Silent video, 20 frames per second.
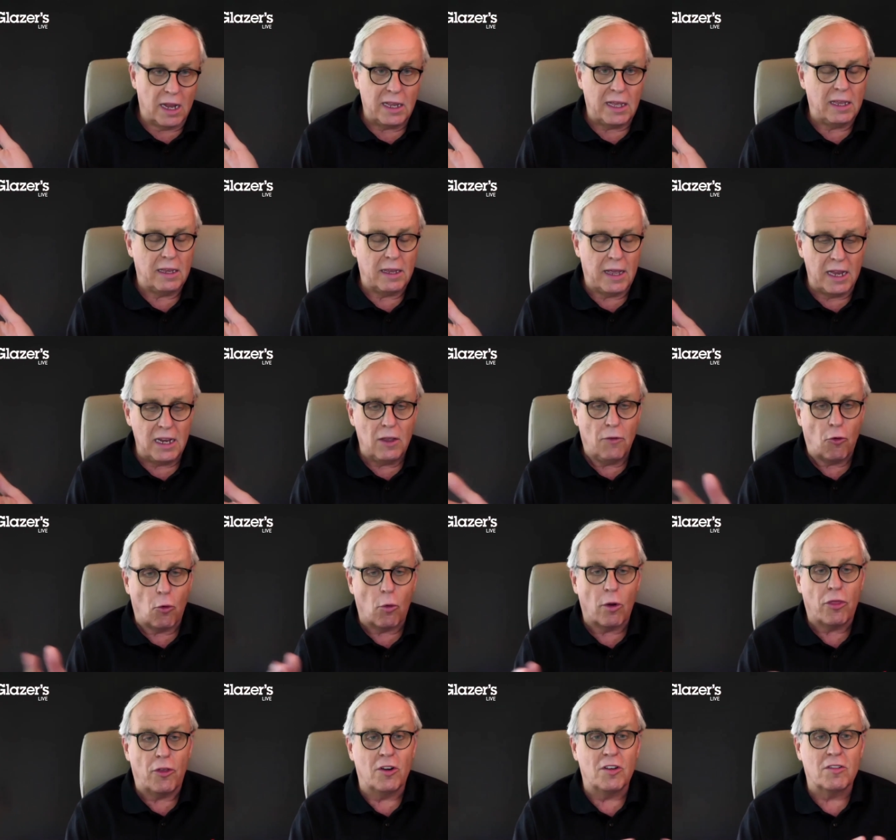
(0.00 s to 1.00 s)
Any
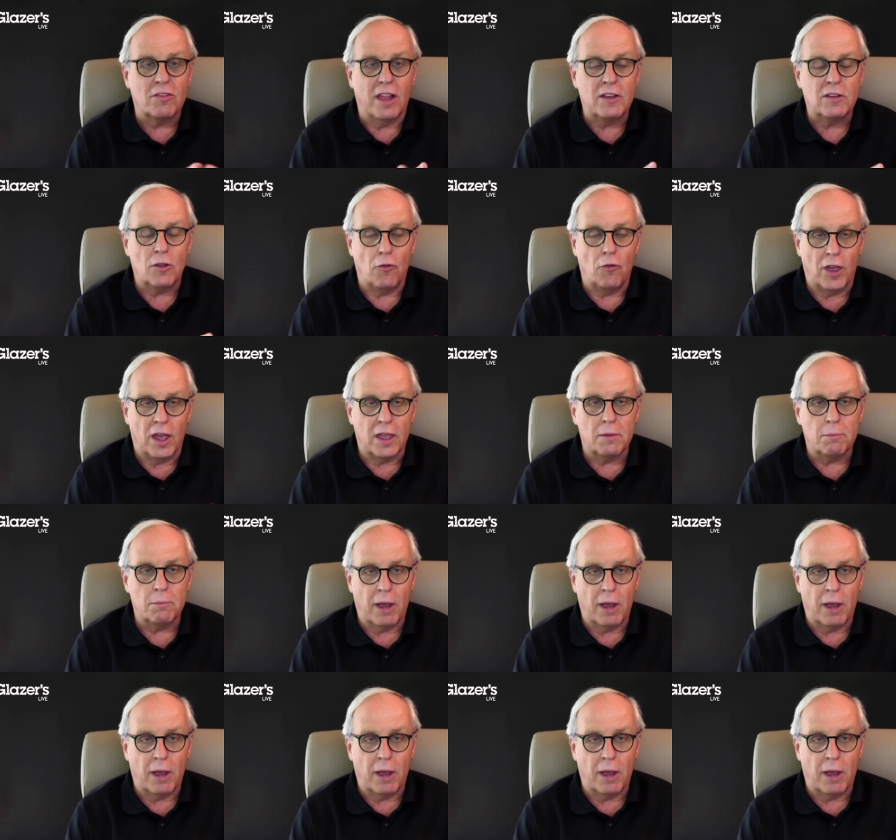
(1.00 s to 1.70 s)
4/3 lens will fit.